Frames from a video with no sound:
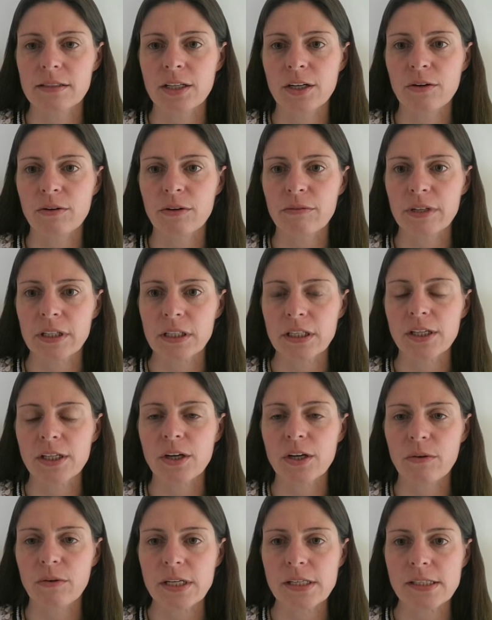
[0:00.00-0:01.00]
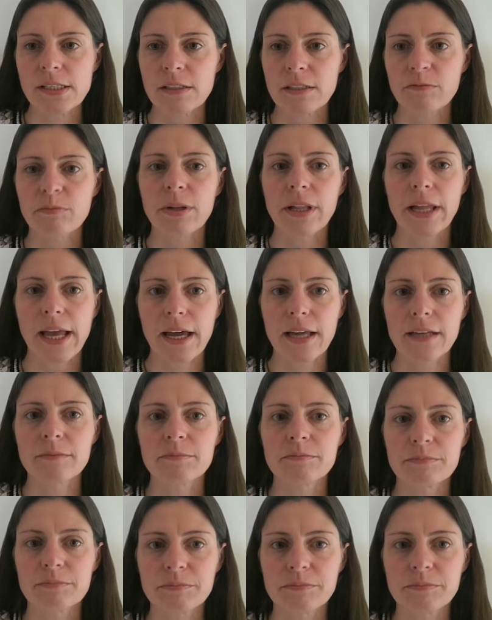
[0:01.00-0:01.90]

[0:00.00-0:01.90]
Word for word: you know, a really cohesive plan.